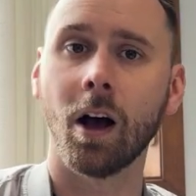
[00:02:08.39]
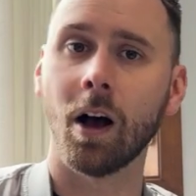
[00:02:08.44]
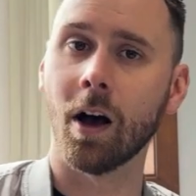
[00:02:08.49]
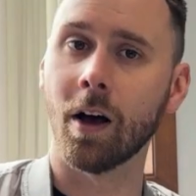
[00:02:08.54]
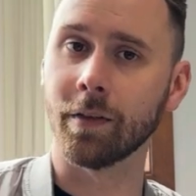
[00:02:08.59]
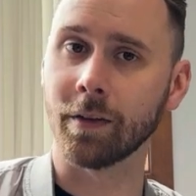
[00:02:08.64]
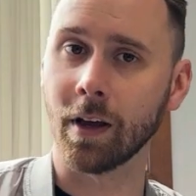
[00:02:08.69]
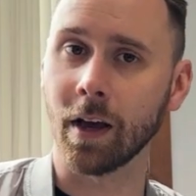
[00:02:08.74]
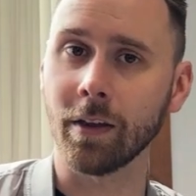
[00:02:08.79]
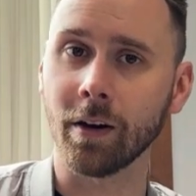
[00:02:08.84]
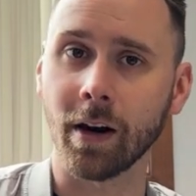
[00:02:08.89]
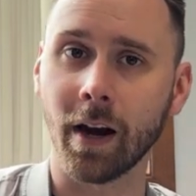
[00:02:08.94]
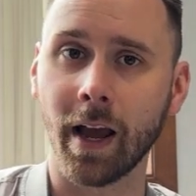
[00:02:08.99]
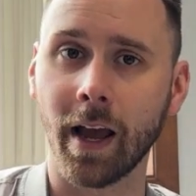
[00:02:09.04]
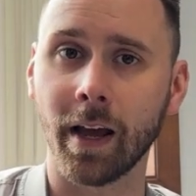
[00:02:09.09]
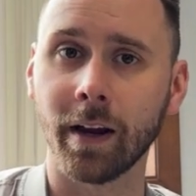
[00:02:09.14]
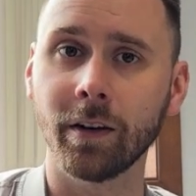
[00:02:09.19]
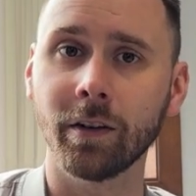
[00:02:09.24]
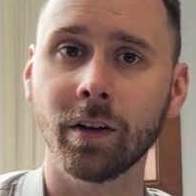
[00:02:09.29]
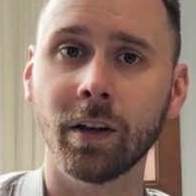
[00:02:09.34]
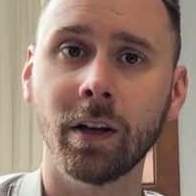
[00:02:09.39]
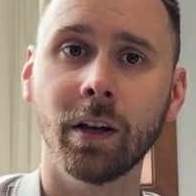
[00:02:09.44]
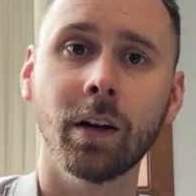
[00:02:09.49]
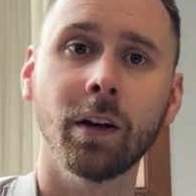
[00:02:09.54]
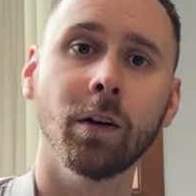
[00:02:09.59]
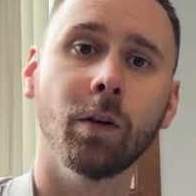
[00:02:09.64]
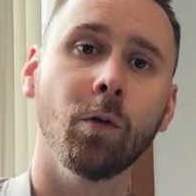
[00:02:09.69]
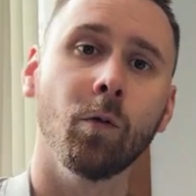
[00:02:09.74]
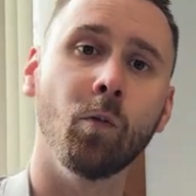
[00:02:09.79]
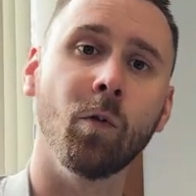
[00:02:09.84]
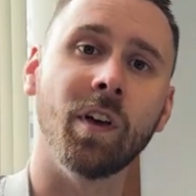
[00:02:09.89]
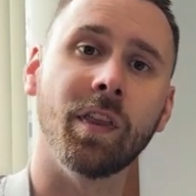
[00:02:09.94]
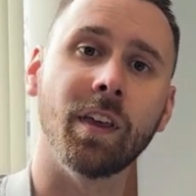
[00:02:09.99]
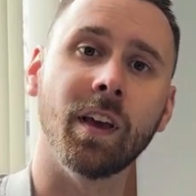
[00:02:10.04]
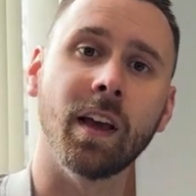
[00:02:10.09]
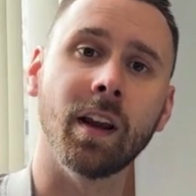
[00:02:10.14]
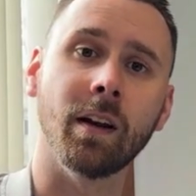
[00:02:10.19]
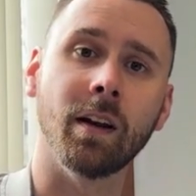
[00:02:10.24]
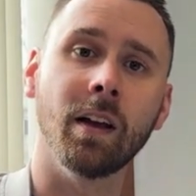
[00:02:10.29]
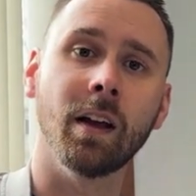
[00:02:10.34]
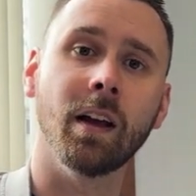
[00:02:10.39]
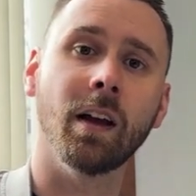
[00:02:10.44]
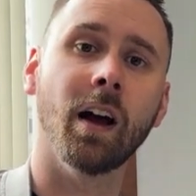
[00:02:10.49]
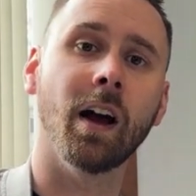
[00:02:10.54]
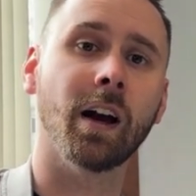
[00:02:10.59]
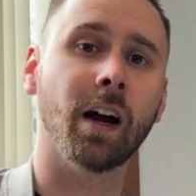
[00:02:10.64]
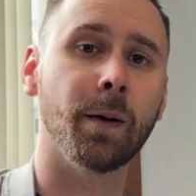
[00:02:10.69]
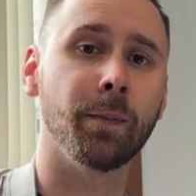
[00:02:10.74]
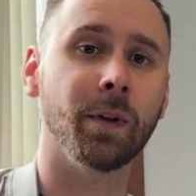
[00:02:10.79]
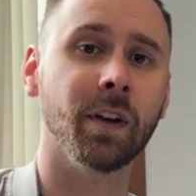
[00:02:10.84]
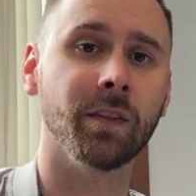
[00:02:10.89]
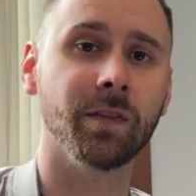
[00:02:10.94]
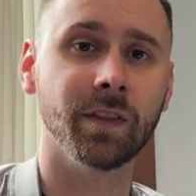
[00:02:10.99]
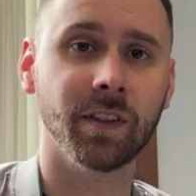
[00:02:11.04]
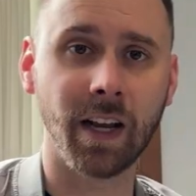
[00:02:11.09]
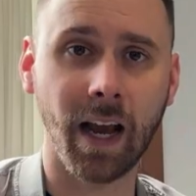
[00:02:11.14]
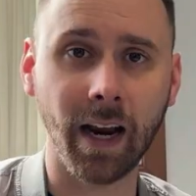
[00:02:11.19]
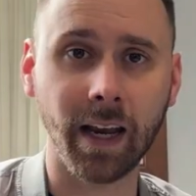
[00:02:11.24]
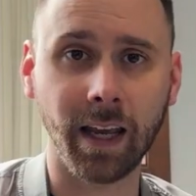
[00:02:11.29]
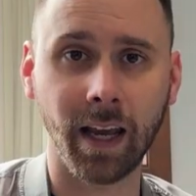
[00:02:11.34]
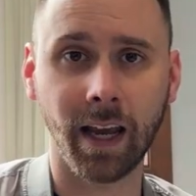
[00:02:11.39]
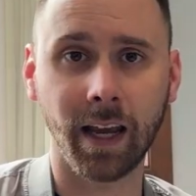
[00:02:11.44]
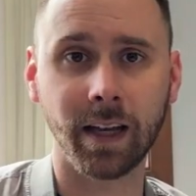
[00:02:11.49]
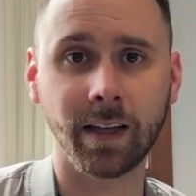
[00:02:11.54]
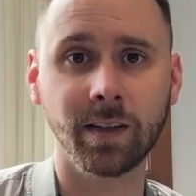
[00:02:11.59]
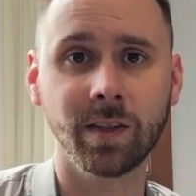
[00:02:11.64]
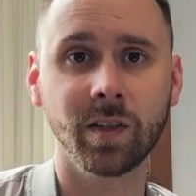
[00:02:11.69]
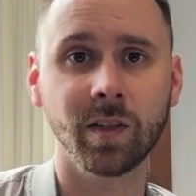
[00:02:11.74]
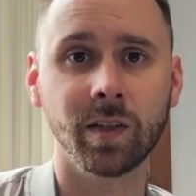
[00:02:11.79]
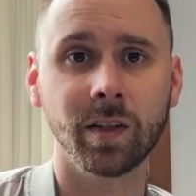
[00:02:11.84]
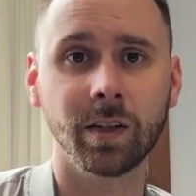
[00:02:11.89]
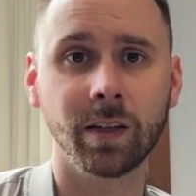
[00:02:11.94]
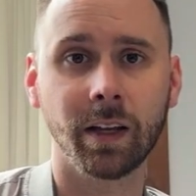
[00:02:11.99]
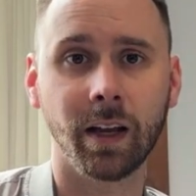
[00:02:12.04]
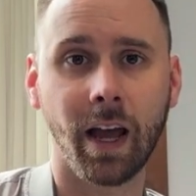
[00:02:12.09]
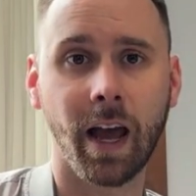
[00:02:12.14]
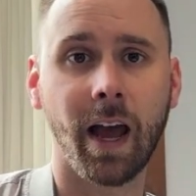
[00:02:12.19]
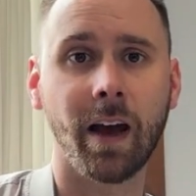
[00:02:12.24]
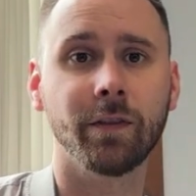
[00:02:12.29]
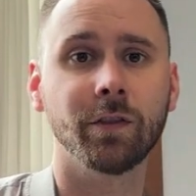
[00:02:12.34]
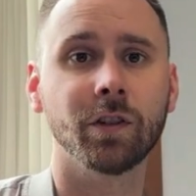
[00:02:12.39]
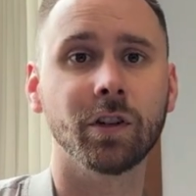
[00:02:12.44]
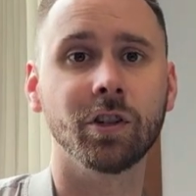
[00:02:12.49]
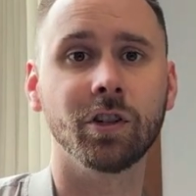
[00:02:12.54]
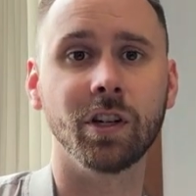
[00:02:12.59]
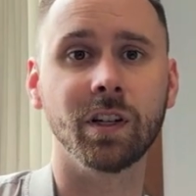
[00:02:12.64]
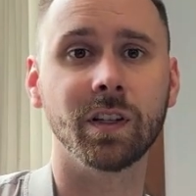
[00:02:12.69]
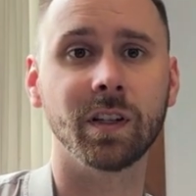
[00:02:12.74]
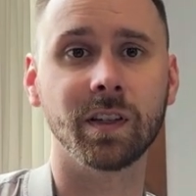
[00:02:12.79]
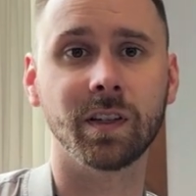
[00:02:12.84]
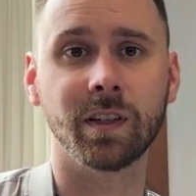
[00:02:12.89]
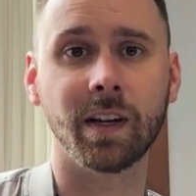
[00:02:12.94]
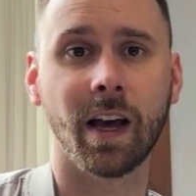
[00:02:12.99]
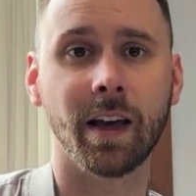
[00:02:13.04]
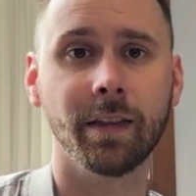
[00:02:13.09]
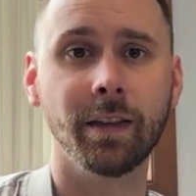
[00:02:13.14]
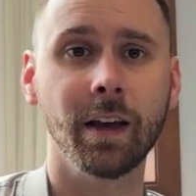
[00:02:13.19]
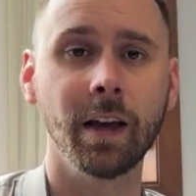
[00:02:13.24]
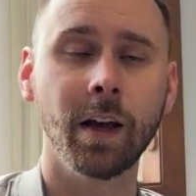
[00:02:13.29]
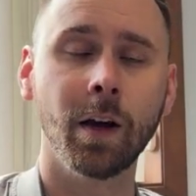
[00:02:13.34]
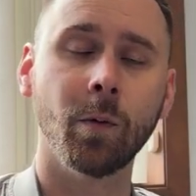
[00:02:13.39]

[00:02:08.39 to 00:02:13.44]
On the other hand, within a couple of decades after Jesus' death,